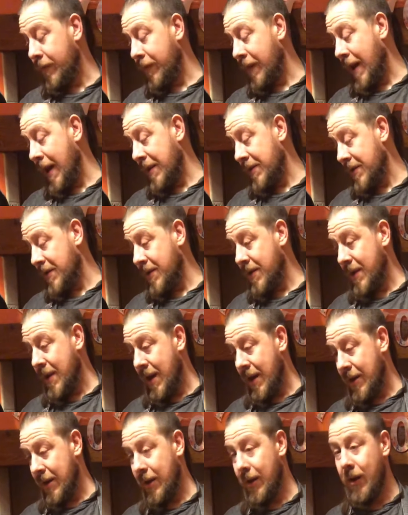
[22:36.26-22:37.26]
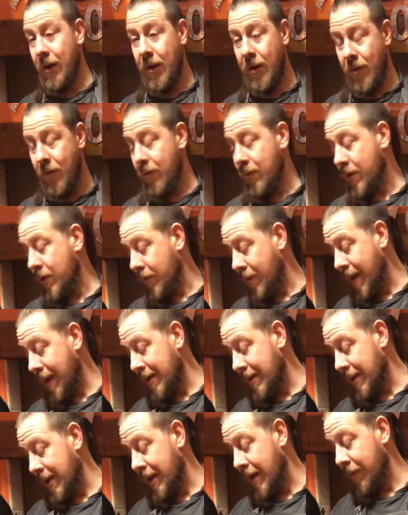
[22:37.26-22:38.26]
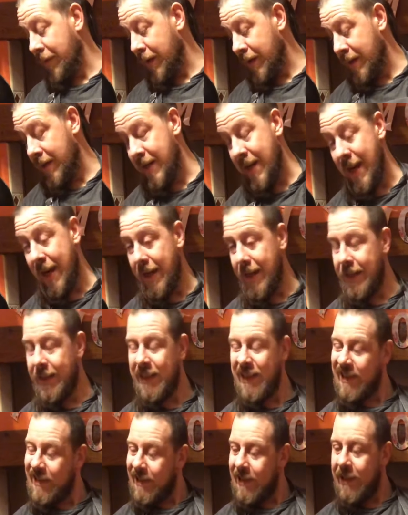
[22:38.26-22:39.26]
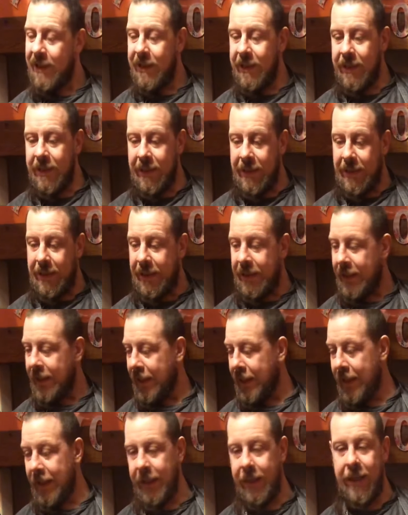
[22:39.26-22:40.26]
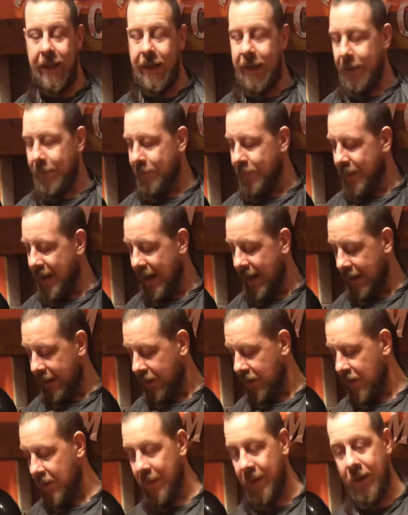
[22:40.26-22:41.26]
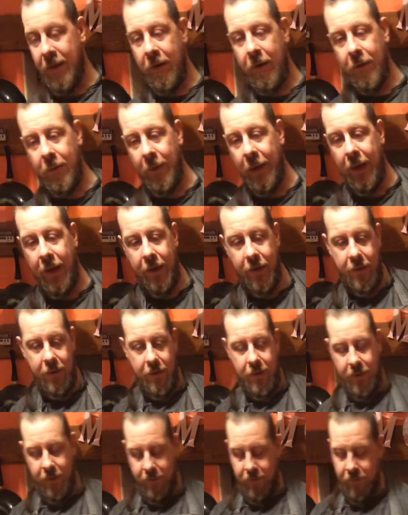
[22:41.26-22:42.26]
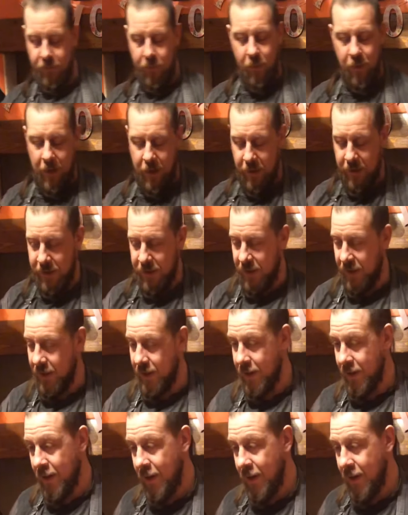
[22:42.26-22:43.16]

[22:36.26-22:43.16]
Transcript: fast and you learn correctly, and if you didn't, you got a pan coming your way, or worse.